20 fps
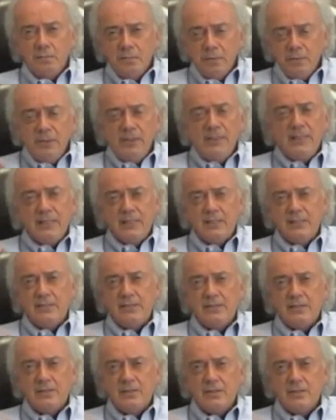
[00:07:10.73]

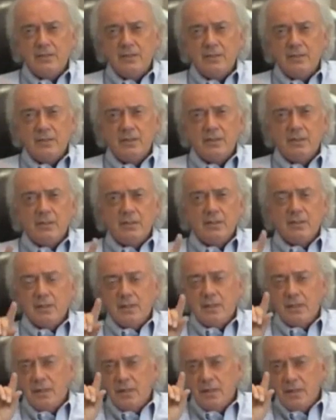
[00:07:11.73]
Please
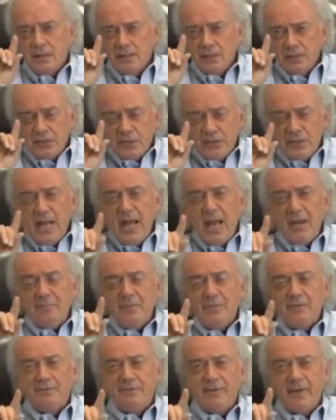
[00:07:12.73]
snap
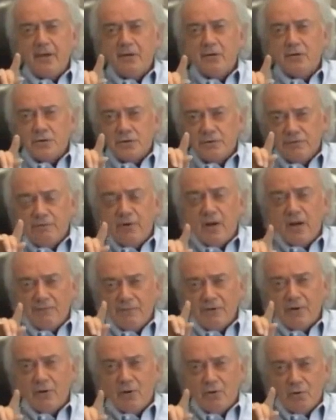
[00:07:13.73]
the fingers in front
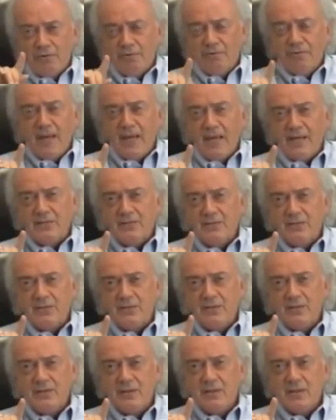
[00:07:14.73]
of your own
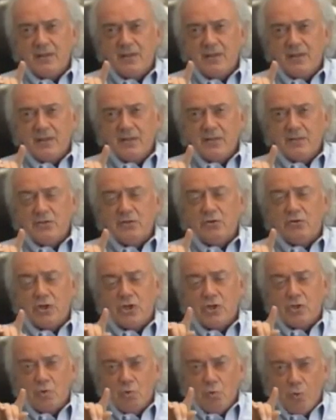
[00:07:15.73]
face so that
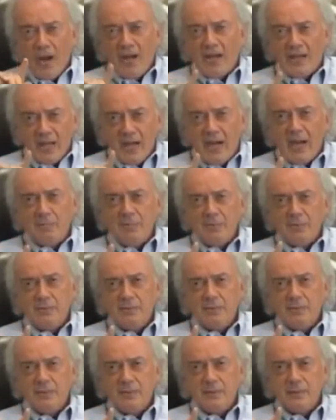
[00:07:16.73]
you wake up
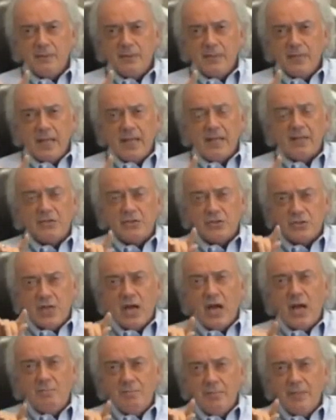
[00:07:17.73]
and
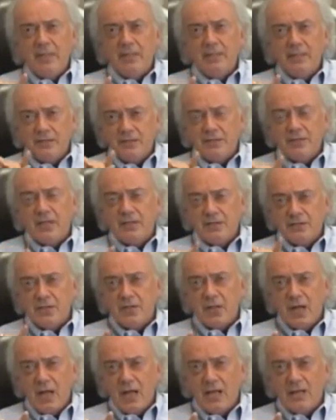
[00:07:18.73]
stop being
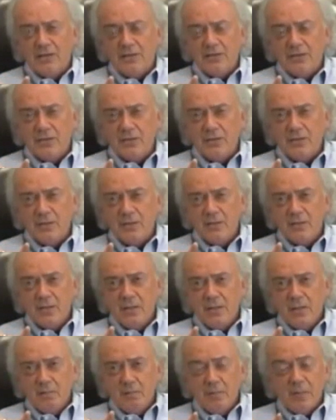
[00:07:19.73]
desensitized
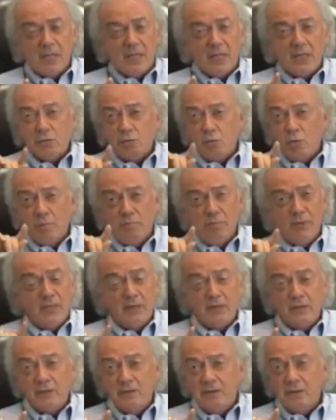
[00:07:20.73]
because we're
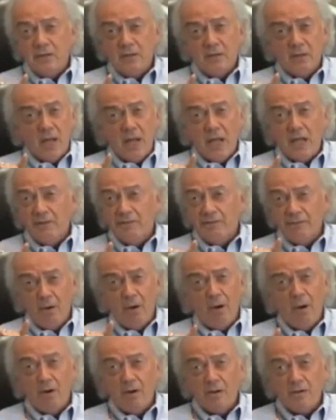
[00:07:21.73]
being cooked like
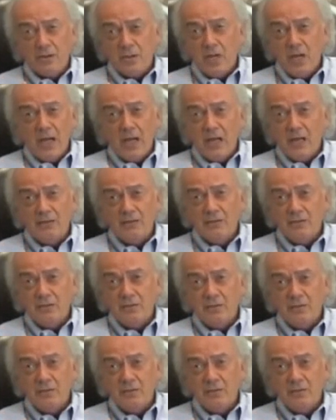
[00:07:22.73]
frogs, guys.